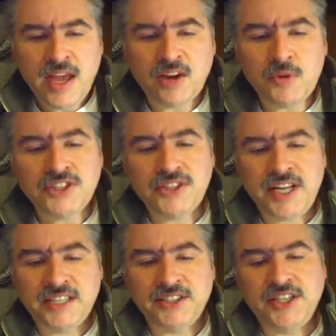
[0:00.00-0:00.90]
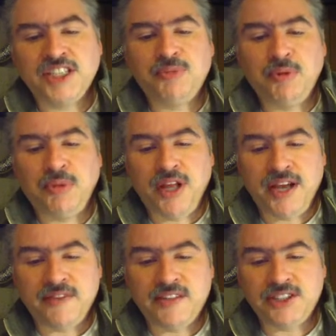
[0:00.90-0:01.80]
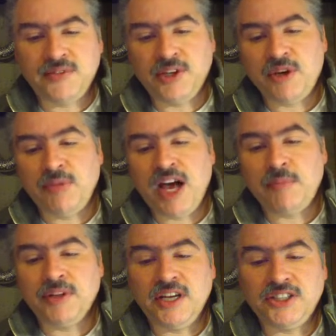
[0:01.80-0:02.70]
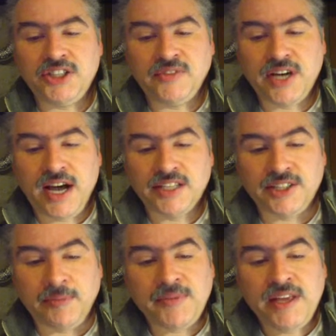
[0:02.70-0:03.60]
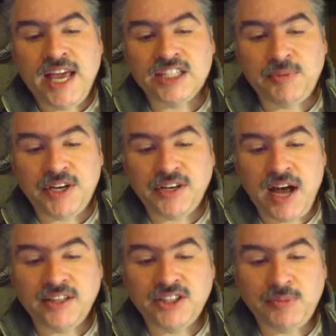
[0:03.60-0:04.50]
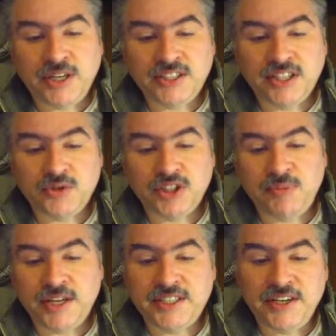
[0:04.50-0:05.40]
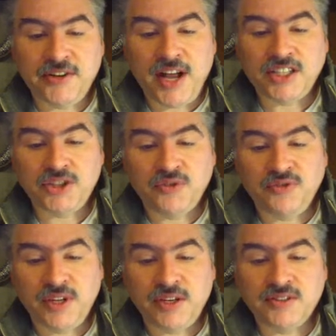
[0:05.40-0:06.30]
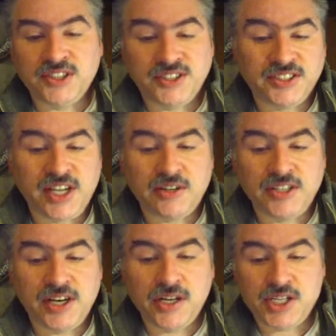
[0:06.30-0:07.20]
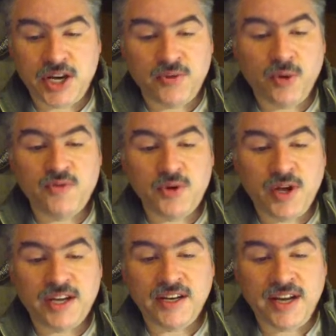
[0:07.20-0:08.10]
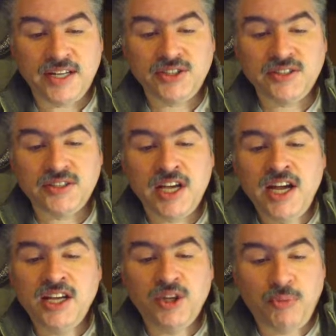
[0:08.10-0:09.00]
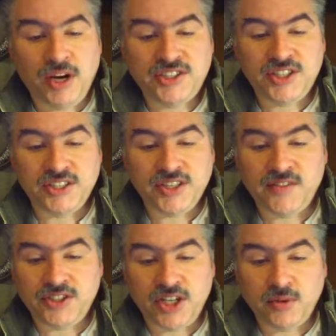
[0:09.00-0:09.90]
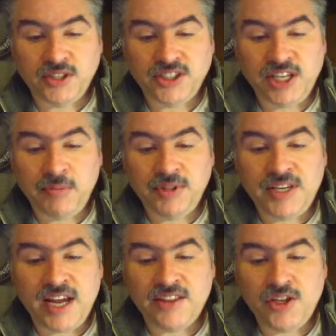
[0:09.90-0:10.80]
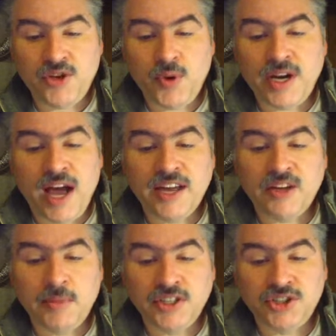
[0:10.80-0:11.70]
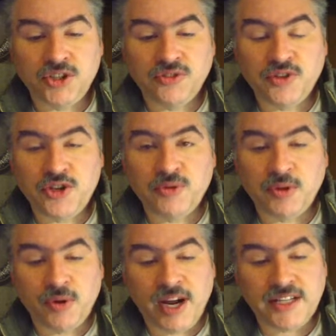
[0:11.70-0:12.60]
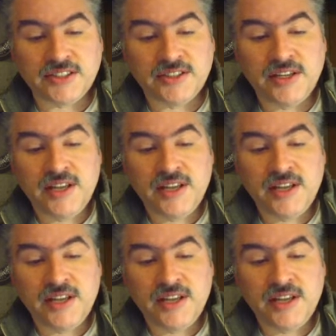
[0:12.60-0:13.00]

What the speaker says: In recent days, the desperate plight of the civilian population of Gaza has been acknowledged by such respected international figures as the Secretary General of the United Nations, the President of the General Assembly, and the UN High Commissioner for Human Rights.